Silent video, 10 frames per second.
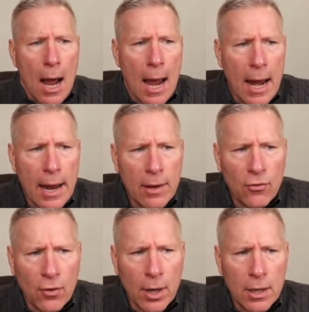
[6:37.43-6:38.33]

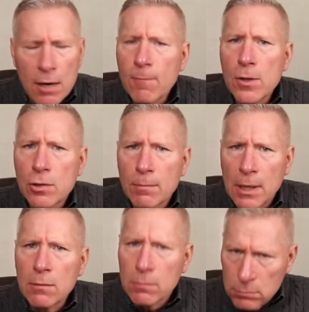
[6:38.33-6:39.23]
As an
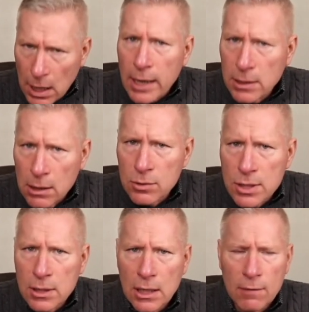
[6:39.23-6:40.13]
infantryman, 9 years
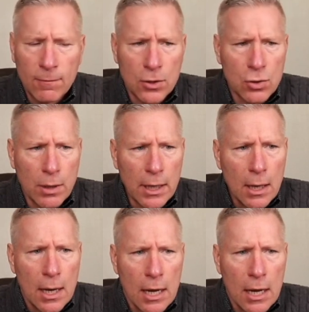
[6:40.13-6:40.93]
in the infantry,